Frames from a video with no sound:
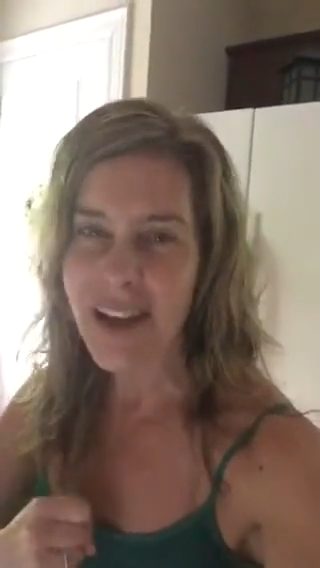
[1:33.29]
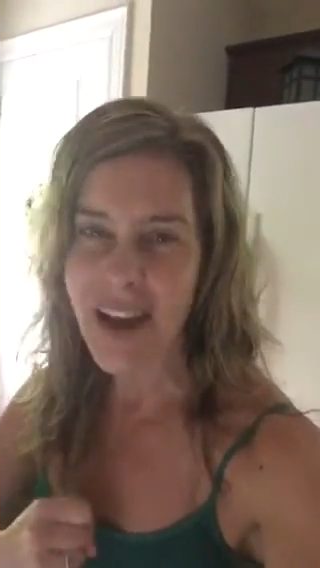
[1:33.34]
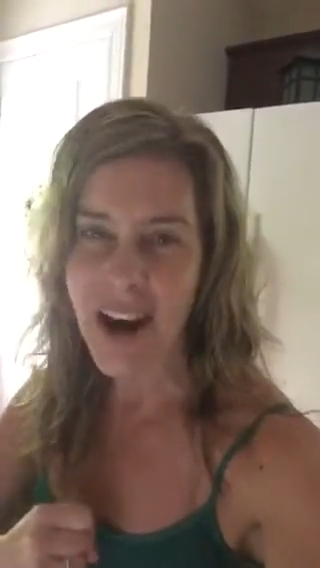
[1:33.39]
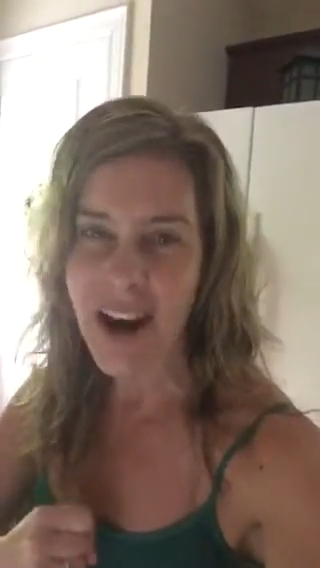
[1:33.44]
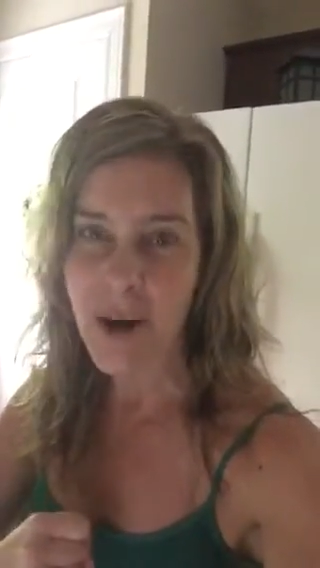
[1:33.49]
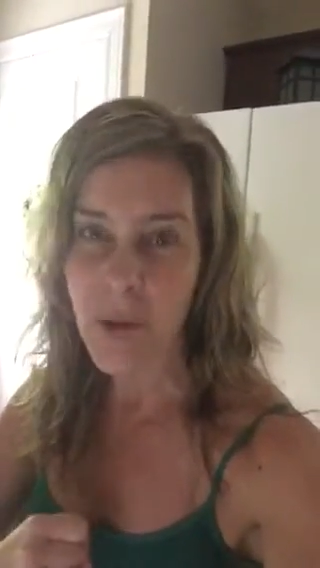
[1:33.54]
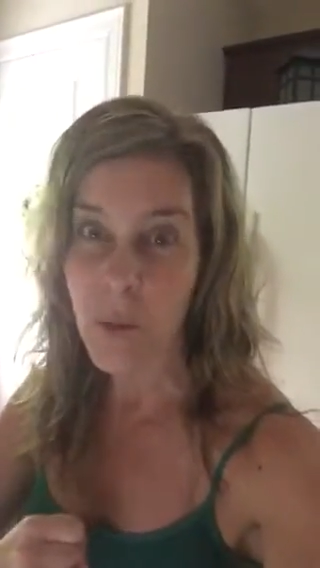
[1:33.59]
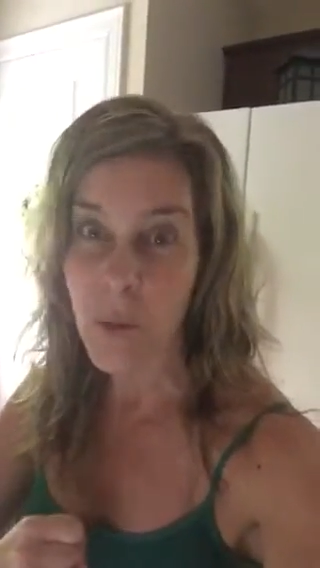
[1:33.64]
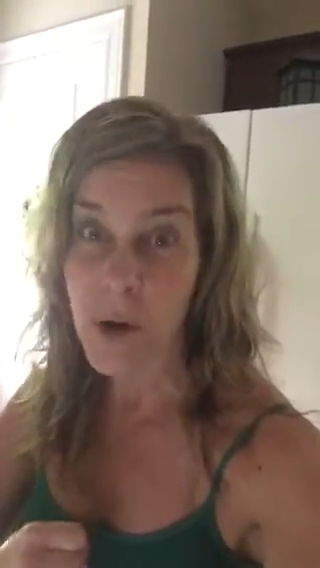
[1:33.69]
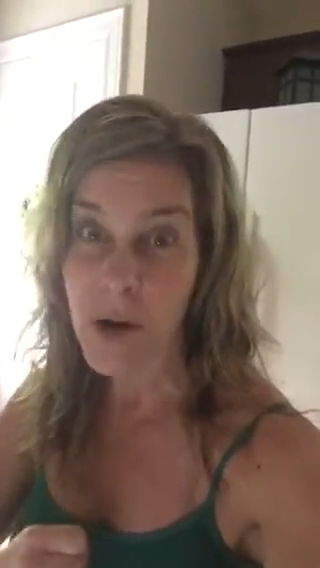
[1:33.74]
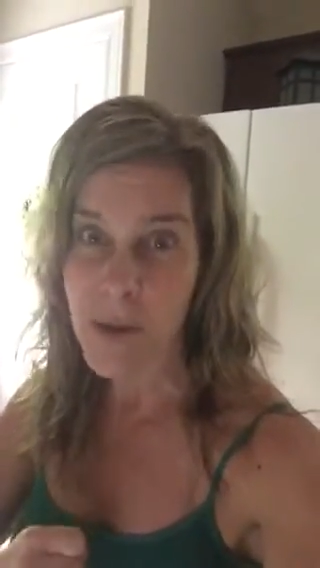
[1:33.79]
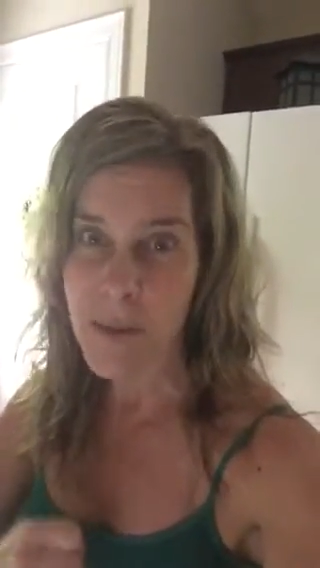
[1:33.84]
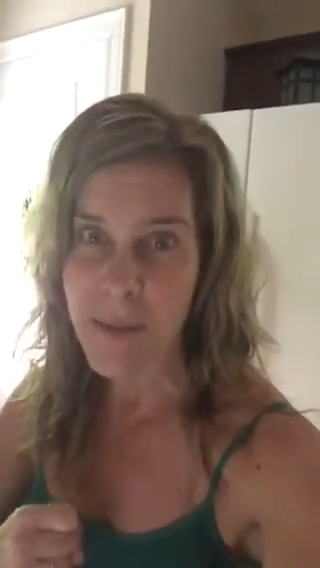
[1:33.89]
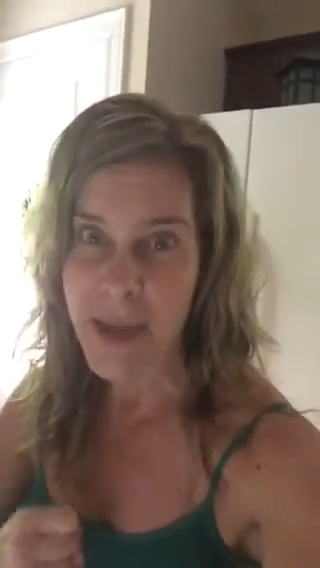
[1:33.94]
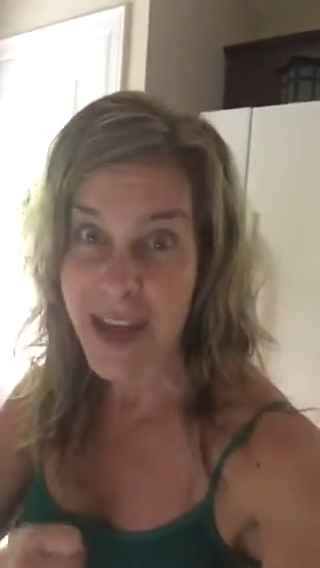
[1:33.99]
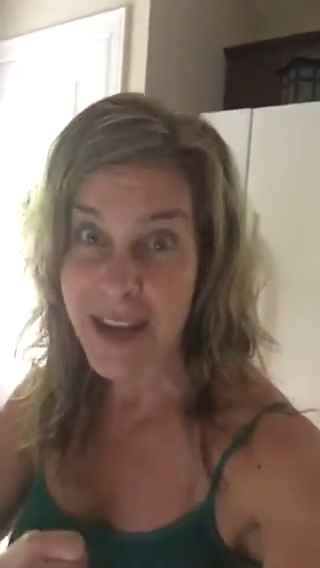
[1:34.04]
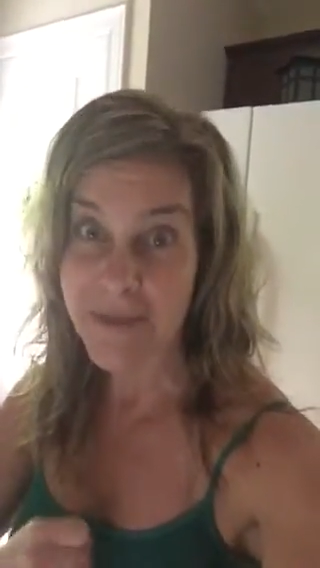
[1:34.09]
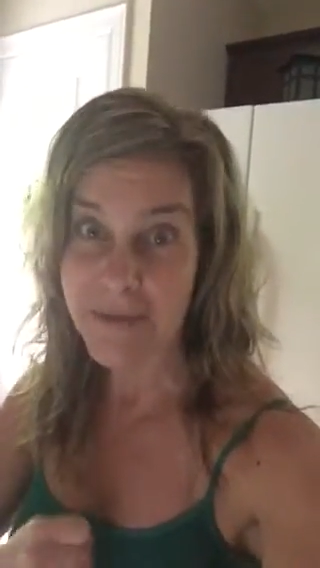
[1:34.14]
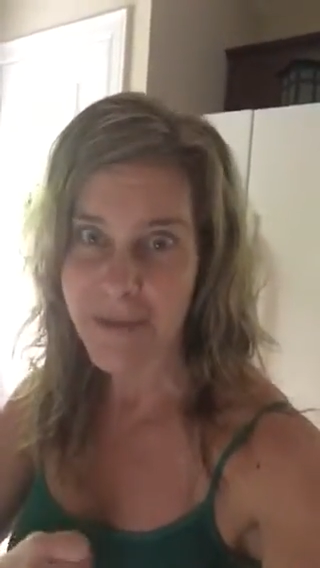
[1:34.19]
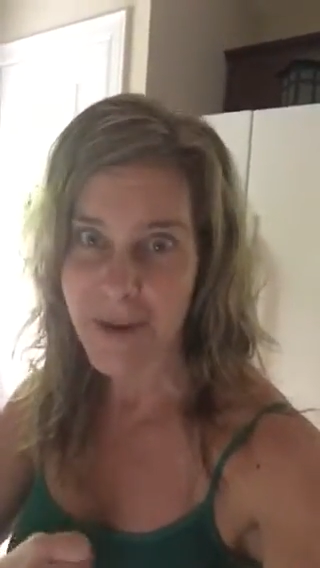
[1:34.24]
heart we're
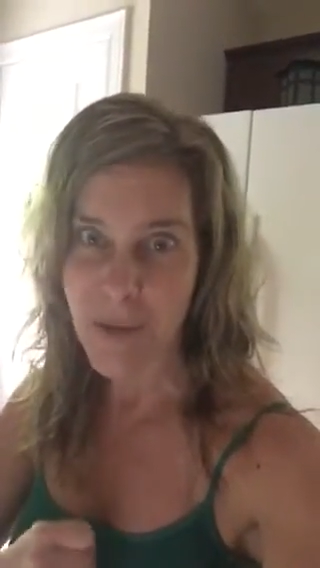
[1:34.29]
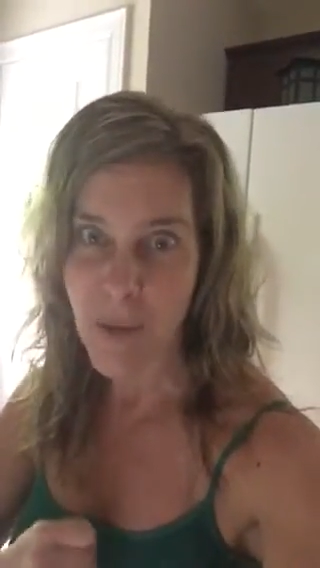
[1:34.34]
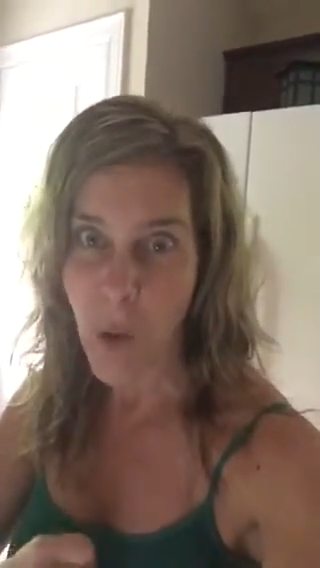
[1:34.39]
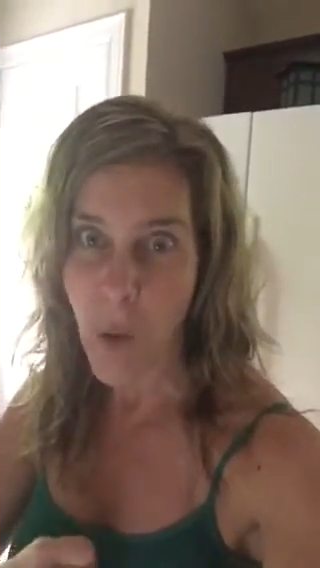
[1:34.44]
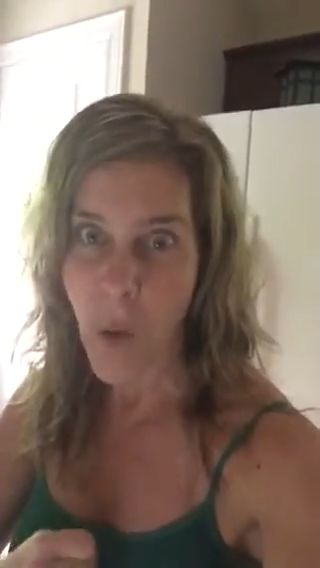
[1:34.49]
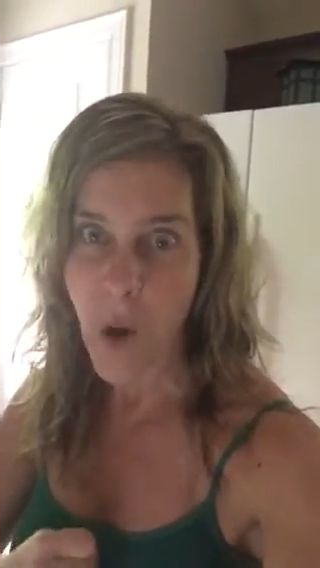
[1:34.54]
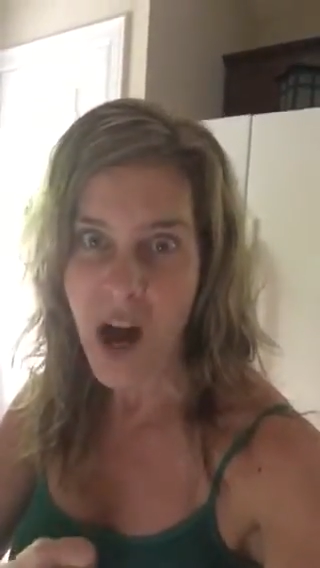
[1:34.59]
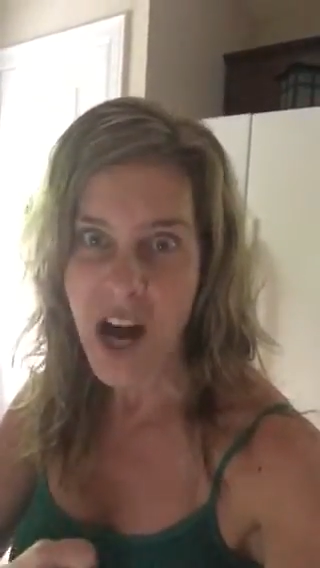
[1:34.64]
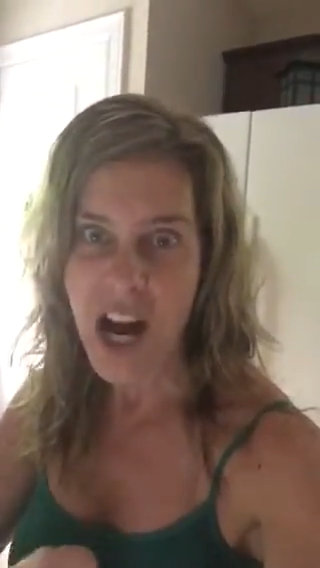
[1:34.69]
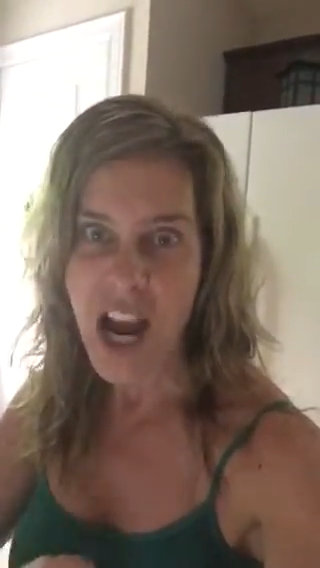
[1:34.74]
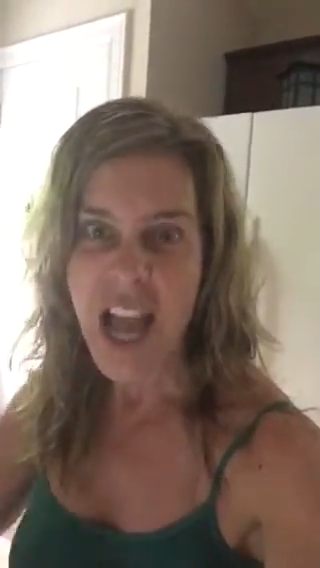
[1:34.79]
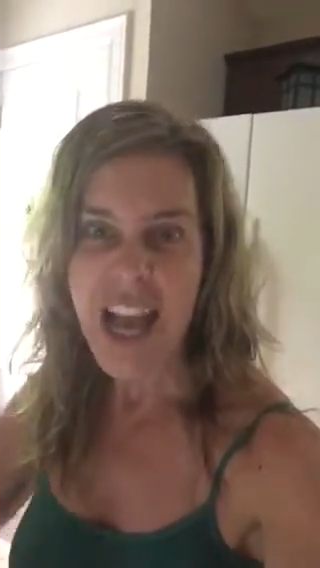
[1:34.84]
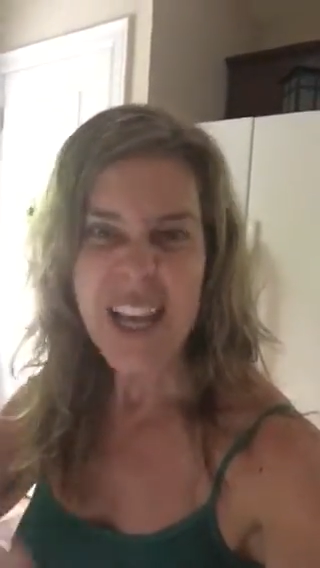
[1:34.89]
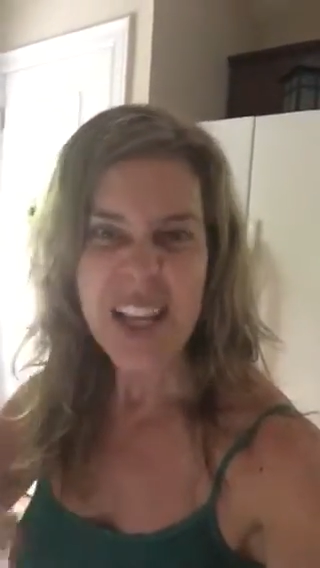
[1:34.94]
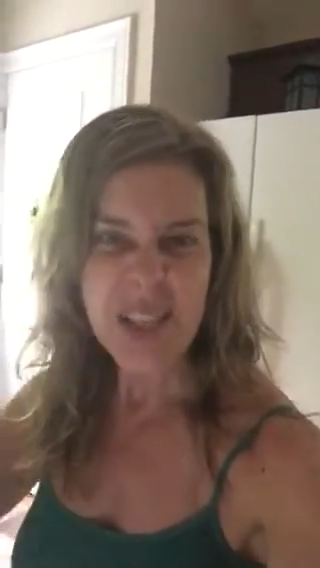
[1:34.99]
made for more.